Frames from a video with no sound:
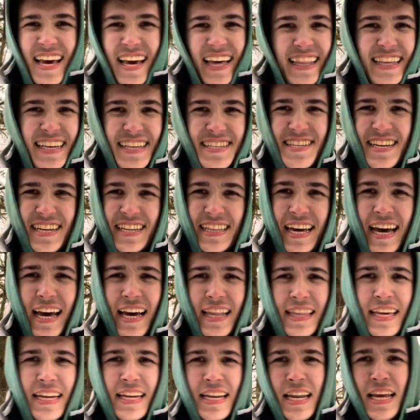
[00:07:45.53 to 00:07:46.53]
things like
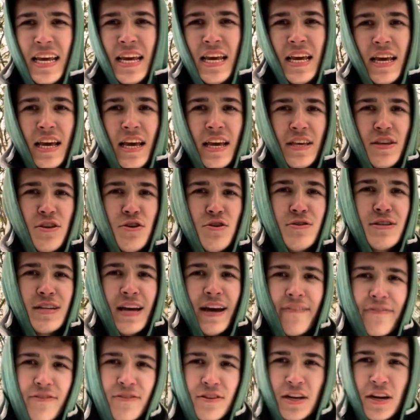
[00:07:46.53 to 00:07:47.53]
that, then you
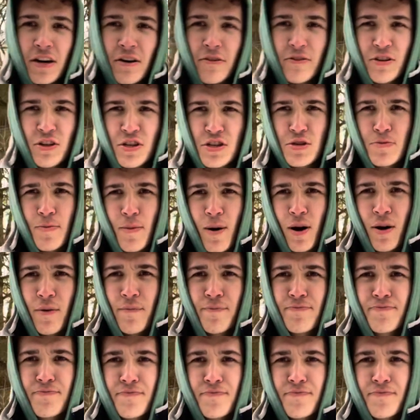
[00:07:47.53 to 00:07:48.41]
definitely are really smart,